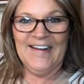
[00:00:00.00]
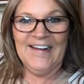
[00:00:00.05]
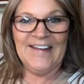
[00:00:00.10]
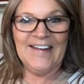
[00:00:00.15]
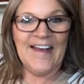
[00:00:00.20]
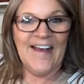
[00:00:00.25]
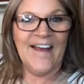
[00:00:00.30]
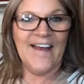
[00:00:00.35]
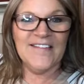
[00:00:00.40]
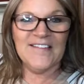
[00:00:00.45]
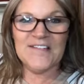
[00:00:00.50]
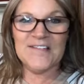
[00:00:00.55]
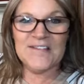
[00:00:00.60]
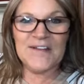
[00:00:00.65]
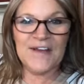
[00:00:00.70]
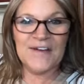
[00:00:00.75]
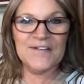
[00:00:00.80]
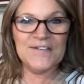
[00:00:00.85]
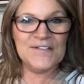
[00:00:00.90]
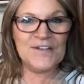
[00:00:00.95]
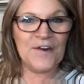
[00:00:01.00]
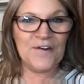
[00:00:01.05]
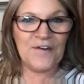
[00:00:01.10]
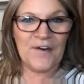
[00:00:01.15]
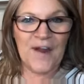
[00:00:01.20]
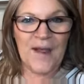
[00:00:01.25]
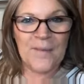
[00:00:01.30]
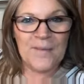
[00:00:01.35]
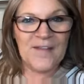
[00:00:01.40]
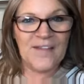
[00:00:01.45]
Yeah, I just kind of start
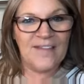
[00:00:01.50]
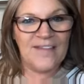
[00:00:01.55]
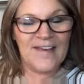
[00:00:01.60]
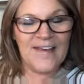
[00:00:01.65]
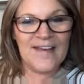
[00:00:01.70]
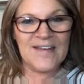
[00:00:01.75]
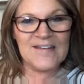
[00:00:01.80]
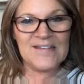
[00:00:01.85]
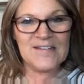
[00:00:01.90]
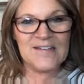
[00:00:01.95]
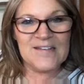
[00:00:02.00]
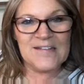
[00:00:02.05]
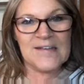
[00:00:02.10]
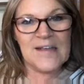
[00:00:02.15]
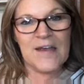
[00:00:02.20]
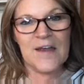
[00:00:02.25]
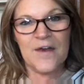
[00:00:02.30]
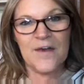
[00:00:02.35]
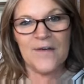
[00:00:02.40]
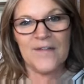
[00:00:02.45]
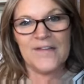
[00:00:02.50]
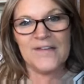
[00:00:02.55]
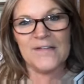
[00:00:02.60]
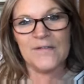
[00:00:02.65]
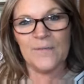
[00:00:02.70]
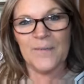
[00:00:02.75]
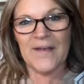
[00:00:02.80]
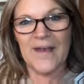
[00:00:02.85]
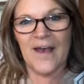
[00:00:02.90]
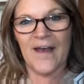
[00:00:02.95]
grabbing things, and it's like, oh, this
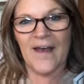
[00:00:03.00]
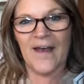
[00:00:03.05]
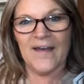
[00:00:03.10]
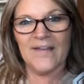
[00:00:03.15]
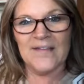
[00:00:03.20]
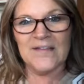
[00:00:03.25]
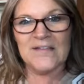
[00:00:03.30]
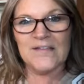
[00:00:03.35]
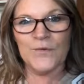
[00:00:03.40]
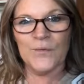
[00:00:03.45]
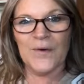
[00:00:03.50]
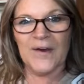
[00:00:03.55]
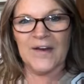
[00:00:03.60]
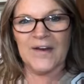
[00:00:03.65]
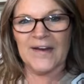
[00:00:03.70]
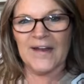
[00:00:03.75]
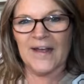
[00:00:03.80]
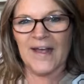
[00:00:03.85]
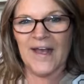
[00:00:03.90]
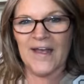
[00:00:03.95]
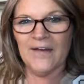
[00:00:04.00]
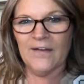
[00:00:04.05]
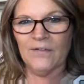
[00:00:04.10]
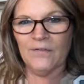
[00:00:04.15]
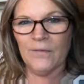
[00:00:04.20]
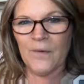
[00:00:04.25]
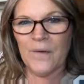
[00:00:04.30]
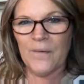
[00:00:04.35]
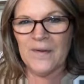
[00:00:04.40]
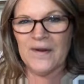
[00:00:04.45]
will be high, this will work. And I kind of
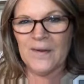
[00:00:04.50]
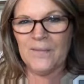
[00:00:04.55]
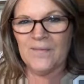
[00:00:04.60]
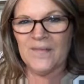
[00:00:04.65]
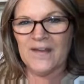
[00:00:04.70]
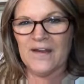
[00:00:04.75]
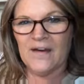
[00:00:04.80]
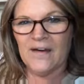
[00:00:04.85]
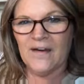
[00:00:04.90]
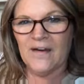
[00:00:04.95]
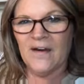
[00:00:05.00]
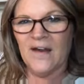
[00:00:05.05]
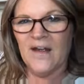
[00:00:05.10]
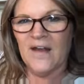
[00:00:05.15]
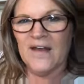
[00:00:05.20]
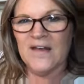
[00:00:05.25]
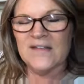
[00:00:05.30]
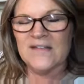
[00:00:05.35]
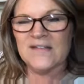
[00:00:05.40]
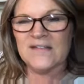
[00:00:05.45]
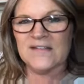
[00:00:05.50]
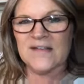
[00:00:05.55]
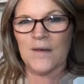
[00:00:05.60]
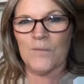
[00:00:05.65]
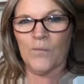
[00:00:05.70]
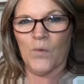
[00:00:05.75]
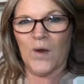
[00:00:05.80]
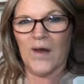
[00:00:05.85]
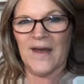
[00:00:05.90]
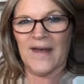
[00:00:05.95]
throw it up there
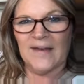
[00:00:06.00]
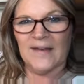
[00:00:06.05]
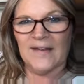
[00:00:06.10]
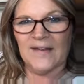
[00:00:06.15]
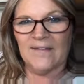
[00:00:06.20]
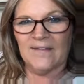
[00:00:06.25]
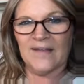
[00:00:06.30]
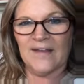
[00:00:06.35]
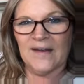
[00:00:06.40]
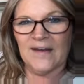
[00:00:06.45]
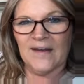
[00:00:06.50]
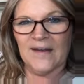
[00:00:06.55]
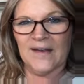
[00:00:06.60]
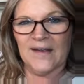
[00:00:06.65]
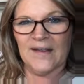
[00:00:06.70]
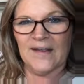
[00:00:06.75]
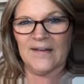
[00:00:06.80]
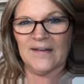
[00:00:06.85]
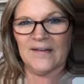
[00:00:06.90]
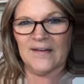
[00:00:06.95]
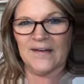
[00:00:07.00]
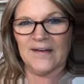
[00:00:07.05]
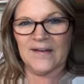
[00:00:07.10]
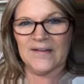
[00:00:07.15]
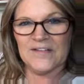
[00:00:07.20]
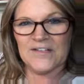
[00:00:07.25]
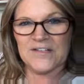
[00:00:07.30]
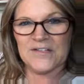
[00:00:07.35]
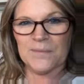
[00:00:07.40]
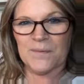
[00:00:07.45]
somewhat, and then I
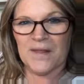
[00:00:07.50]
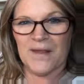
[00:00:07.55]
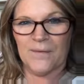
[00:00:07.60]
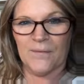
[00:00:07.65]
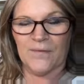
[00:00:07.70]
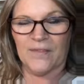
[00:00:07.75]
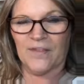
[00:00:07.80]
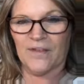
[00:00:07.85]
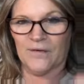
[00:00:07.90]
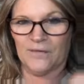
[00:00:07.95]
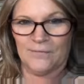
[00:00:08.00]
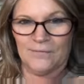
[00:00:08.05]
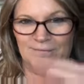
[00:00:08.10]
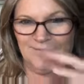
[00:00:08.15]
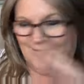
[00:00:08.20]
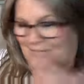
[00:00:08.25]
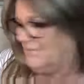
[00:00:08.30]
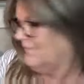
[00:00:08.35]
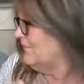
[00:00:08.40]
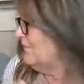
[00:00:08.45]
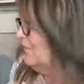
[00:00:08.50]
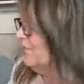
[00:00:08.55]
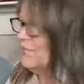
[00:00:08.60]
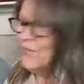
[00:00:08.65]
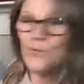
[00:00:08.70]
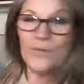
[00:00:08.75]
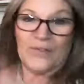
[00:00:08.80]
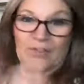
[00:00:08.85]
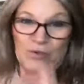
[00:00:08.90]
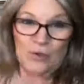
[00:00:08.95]
just play with it
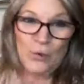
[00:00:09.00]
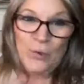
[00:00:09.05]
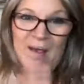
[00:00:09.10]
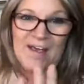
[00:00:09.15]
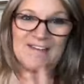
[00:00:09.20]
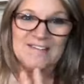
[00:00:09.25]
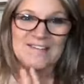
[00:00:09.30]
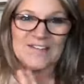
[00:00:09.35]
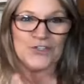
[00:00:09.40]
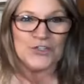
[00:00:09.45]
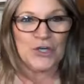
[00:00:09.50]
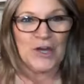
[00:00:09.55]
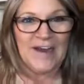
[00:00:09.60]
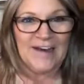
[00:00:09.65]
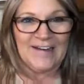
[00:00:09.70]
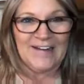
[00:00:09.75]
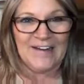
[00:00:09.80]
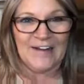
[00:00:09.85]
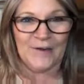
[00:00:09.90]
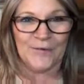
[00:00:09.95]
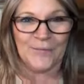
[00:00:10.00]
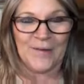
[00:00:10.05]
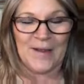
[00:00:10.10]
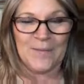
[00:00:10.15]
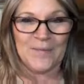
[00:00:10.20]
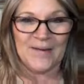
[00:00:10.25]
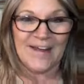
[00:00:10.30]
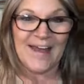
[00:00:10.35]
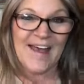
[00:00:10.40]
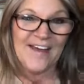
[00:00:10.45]
with you guys and try to get it right.
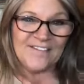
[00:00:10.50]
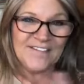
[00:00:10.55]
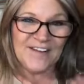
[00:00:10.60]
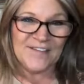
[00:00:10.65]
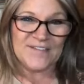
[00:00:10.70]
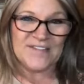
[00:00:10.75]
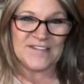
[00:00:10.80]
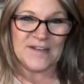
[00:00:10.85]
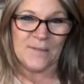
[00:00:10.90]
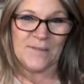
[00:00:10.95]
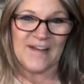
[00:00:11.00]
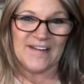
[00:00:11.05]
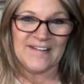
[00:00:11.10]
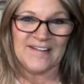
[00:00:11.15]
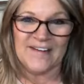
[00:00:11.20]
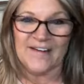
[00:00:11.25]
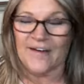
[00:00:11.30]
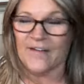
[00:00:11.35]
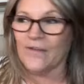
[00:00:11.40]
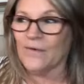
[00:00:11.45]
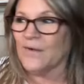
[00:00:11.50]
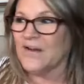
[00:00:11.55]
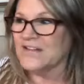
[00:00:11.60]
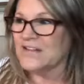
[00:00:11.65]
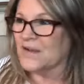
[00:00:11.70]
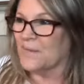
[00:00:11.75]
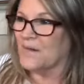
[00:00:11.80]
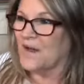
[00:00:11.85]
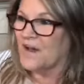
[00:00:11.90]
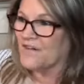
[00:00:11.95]
But I have to have some idea, otherwise
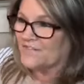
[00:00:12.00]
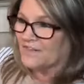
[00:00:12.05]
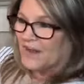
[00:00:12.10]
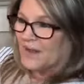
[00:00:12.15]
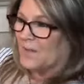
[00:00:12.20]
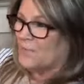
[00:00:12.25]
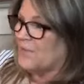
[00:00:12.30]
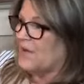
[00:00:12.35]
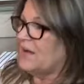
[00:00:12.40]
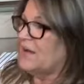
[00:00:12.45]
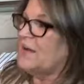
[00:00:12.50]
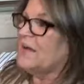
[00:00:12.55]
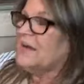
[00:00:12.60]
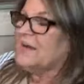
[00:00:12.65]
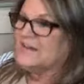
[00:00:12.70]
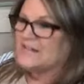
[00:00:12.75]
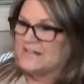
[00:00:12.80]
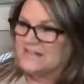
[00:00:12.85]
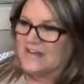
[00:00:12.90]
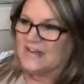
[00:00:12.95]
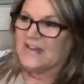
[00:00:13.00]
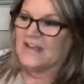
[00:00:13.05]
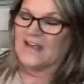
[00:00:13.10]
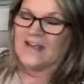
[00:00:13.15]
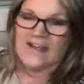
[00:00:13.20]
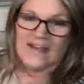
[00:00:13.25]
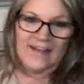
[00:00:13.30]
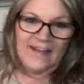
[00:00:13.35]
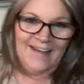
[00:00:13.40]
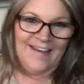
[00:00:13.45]
I'm off camera
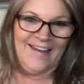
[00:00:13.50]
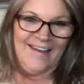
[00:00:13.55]
digging.